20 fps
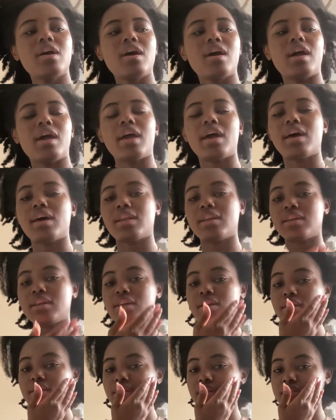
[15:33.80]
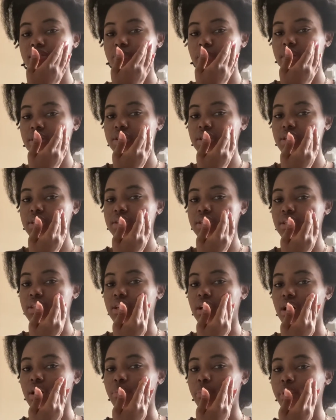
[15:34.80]
And especially as a
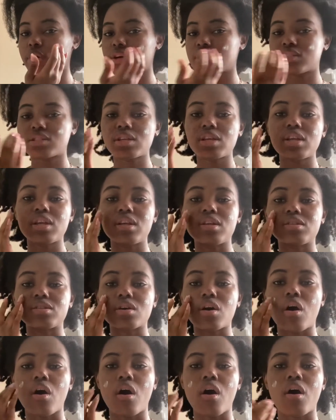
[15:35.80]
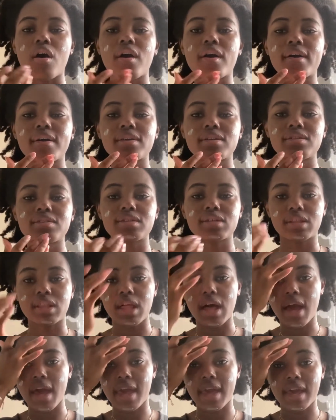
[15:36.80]
young person, it's hard to
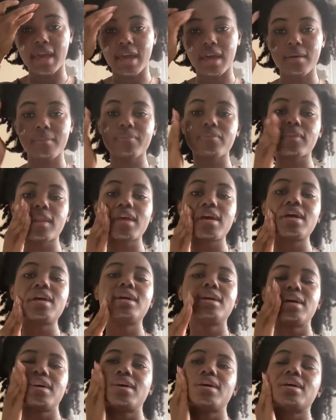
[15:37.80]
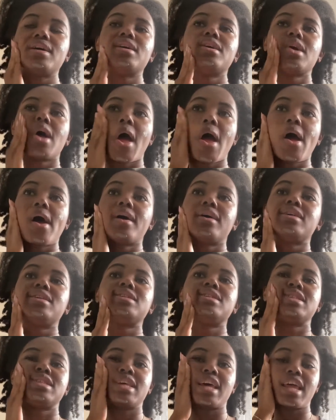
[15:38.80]
like
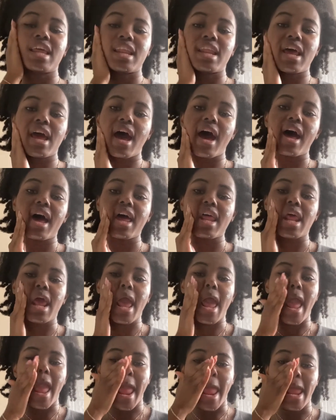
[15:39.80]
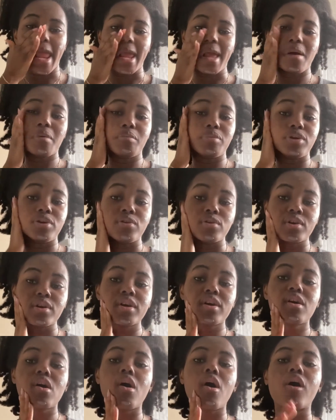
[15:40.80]
sit at a
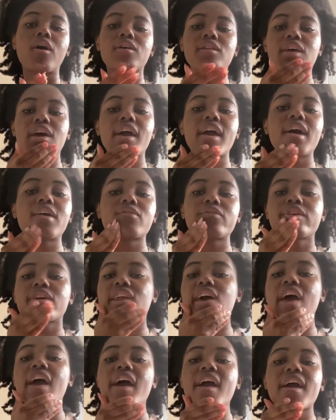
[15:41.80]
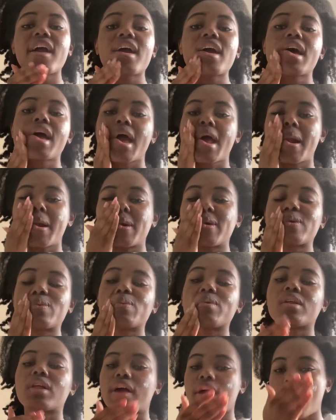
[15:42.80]
computer all day every day and just
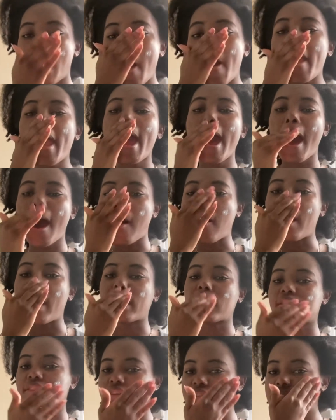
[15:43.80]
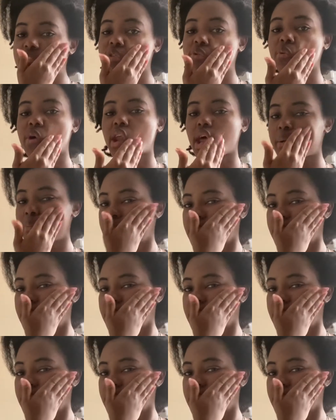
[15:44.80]
be like, oh yeah, like this is what I'm